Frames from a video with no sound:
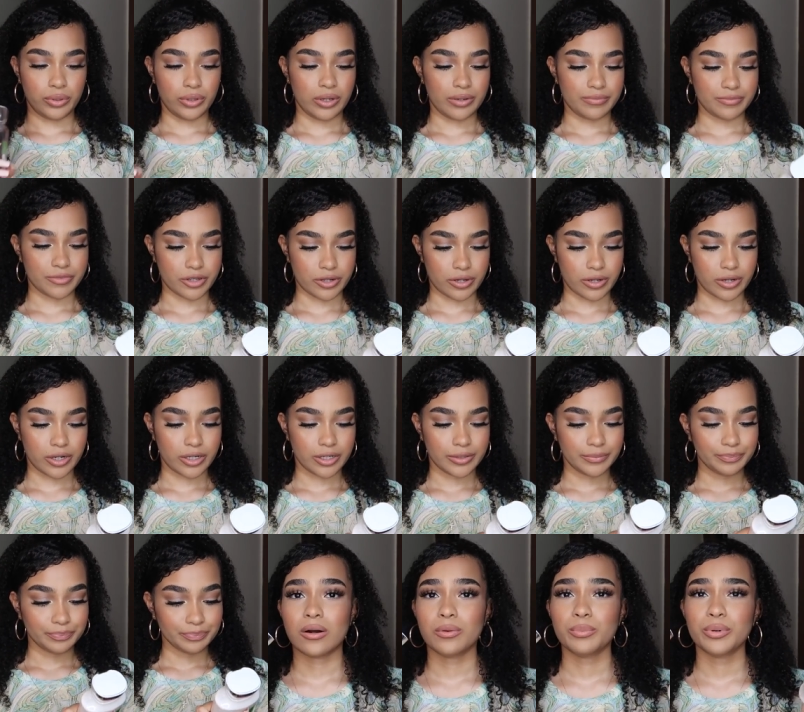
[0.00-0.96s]
I'm sorry.
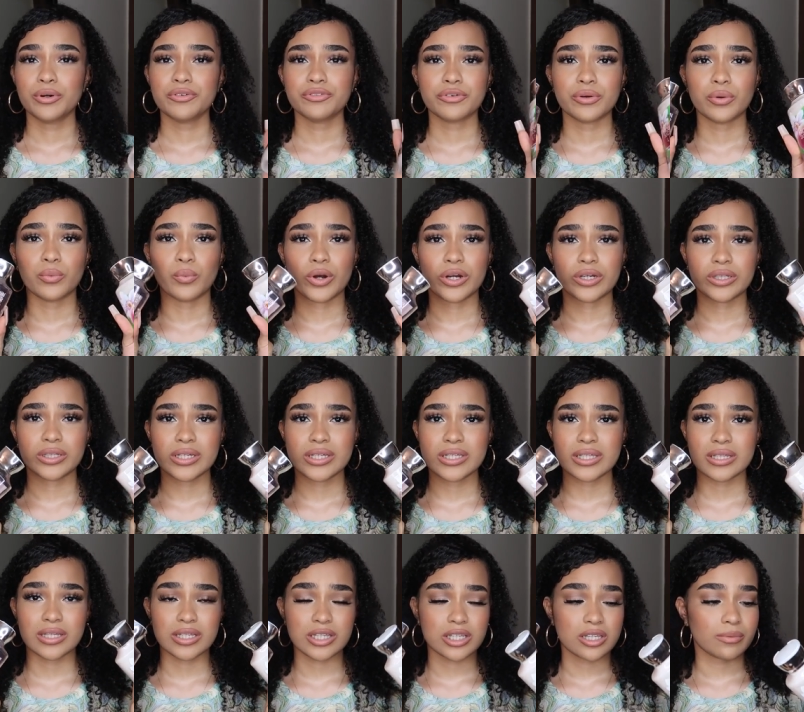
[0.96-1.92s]
I would prefer wearing these
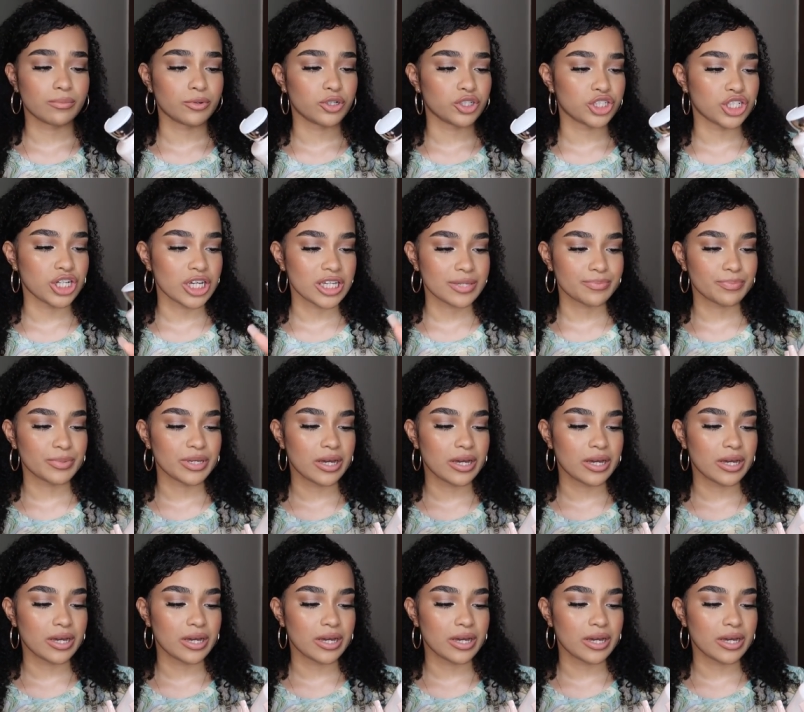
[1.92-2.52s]
in the summer just